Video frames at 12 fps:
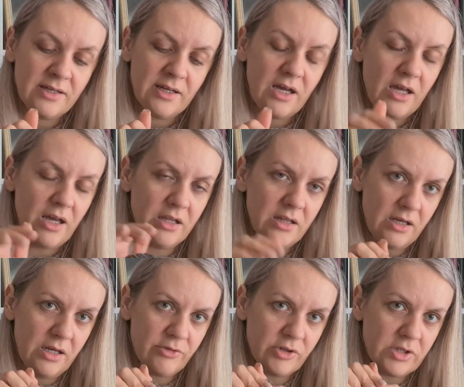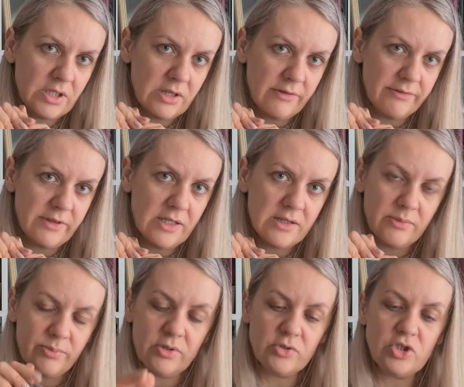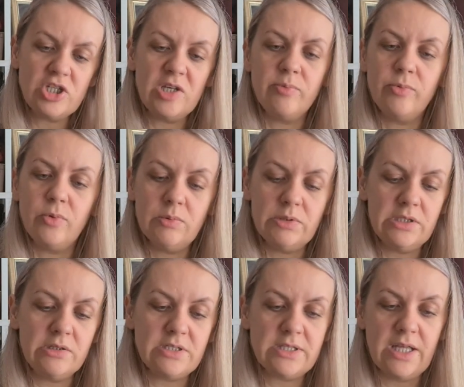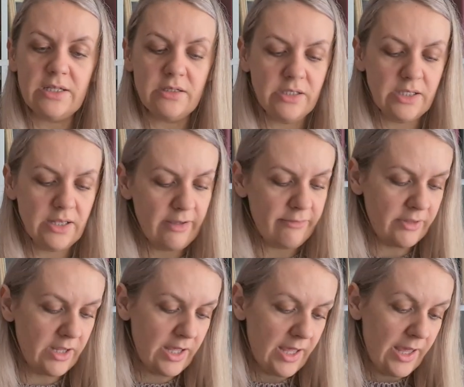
I really love that about sheepwool, when there is lanolin left.